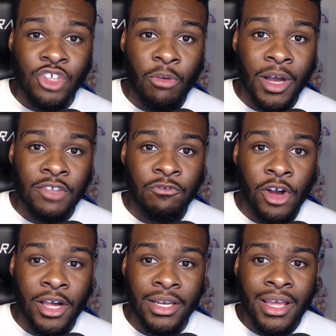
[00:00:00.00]
so much
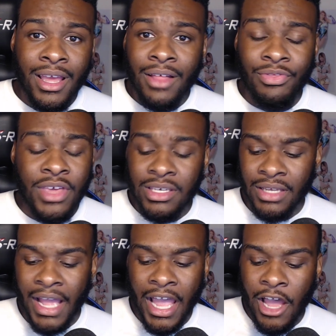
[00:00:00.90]
fun. They
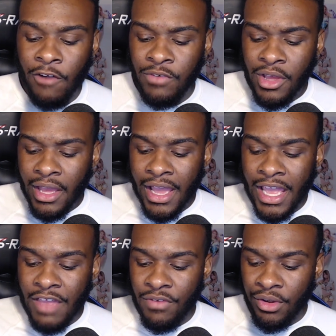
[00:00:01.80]
could have
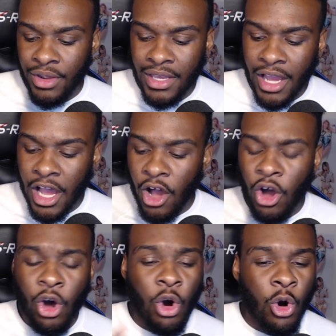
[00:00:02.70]
a very
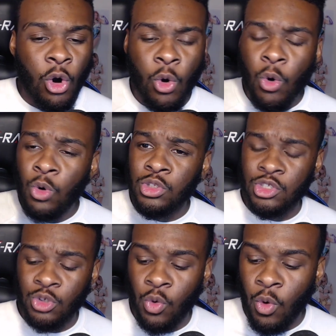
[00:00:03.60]
old
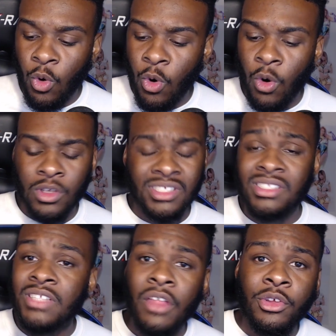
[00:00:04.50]
school
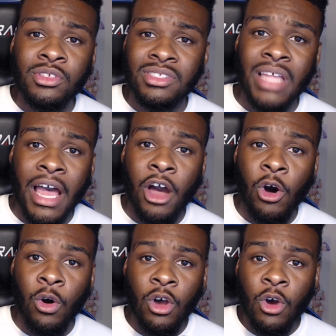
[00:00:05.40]
Southern
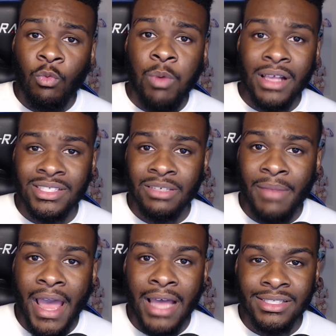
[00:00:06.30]
style wrestling
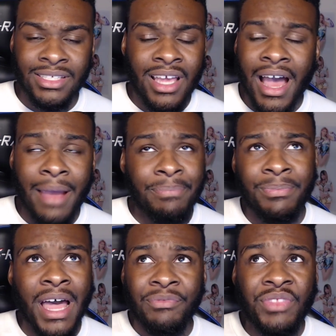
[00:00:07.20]
match.
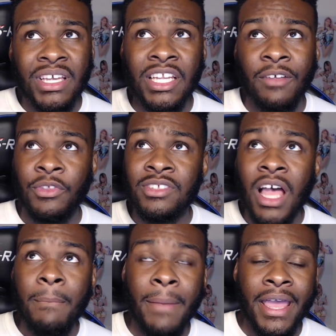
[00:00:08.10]
I'm not thinking out the
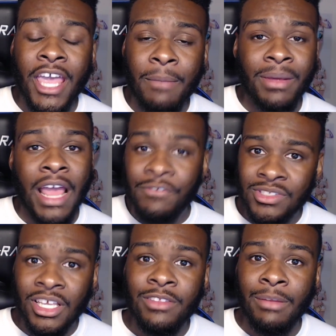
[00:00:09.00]
top of my head, but I've
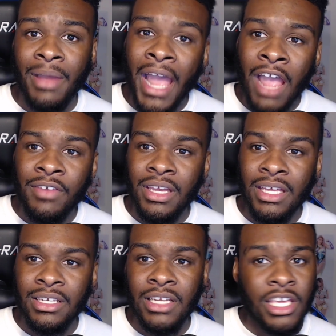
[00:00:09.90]
seen them have it,
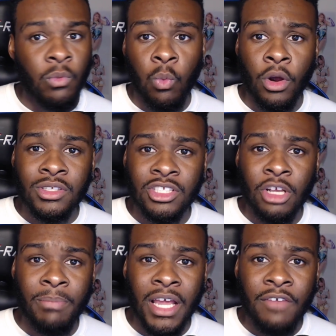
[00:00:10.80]
and it works to
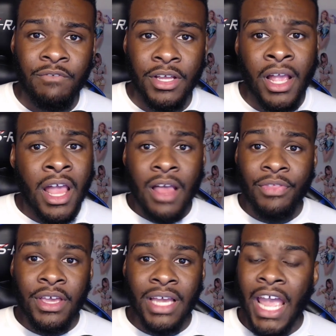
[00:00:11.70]
their benefit.
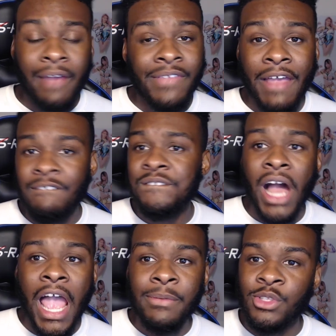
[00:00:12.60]
They could have that
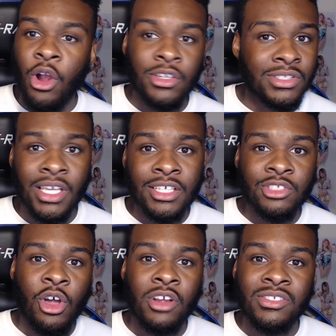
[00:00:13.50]
5-star,
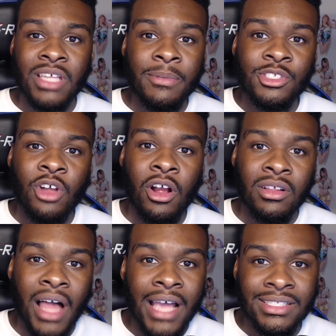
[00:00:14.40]
6-star, 7-star
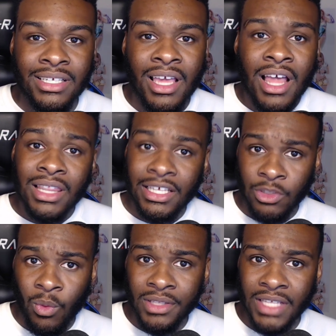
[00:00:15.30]
classic, like
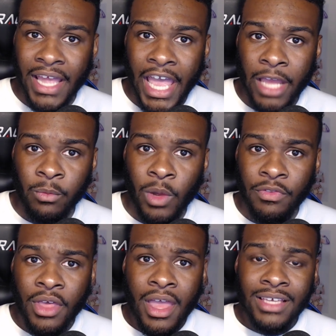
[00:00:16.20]
the ones they had
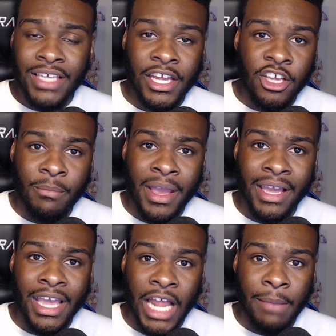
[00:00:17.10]
with Kenny
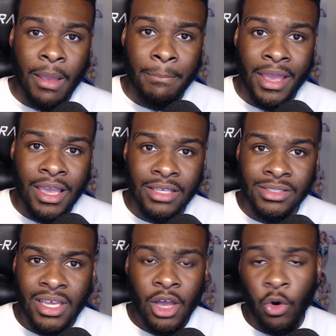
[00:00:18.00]
Omega and Hangman
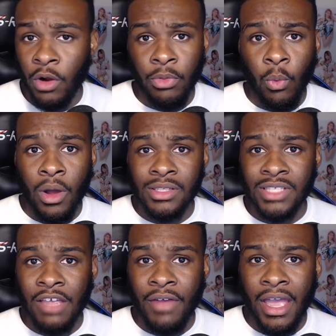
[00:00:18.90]
Page, or the ones
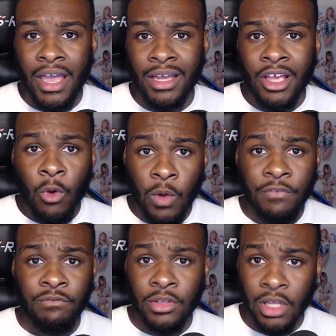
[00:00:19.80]
they've had
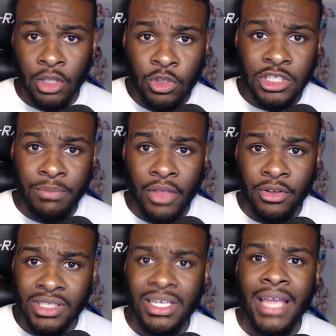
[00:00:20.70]
with the Lucha
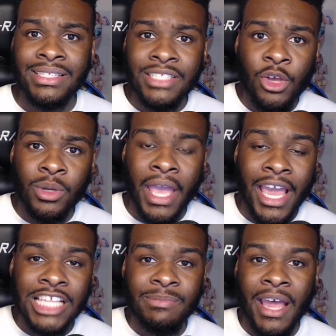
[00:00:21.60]
Brothers in that steel
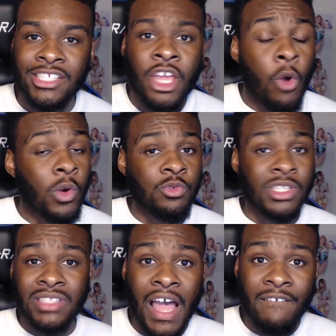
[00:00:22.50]
cage match, which
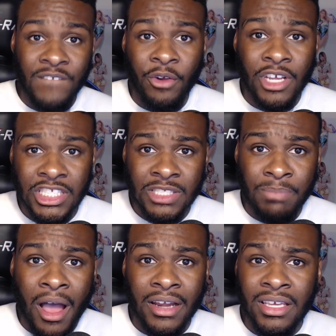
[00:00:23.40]
was not very
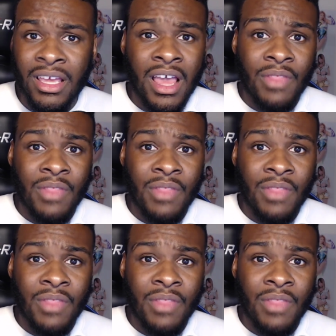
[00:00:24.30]
spotty.